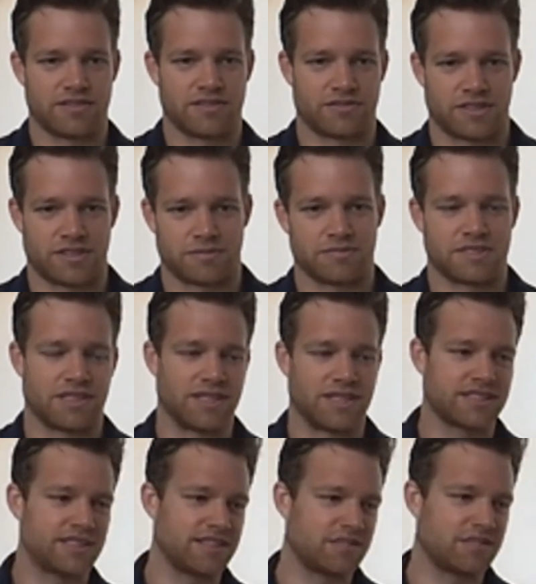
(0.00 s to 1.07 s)
from
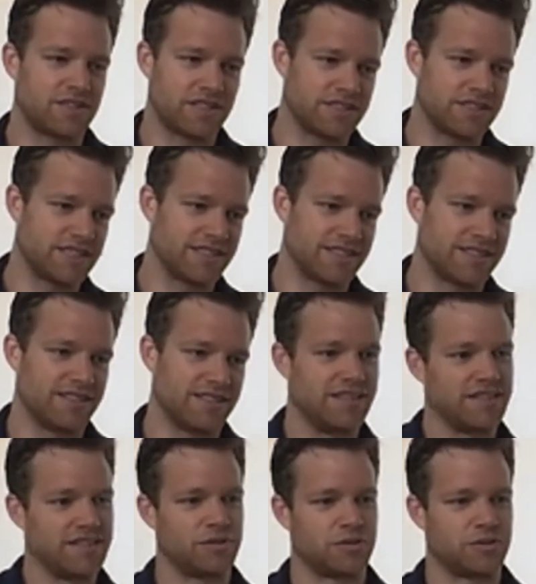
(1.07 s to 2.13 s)
selecting the raw data
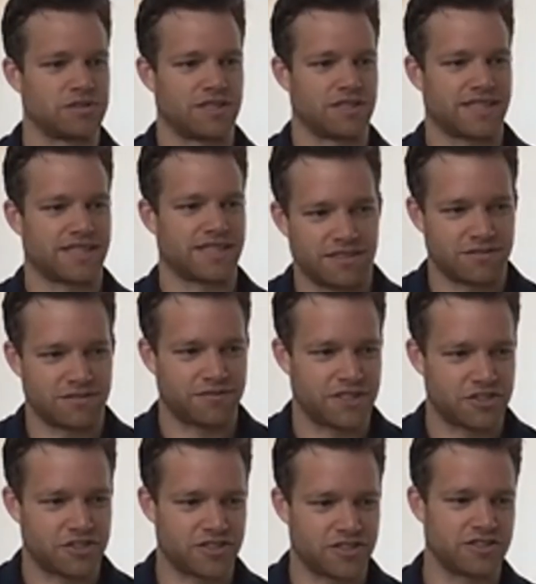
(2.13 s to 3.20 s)
to selecting the
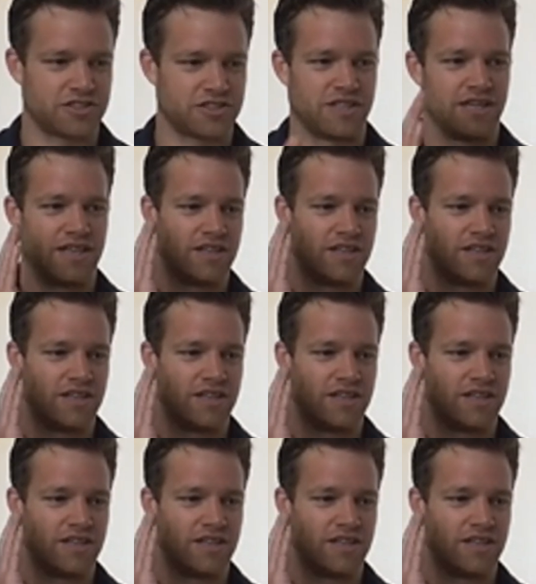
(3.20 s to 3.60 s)
features,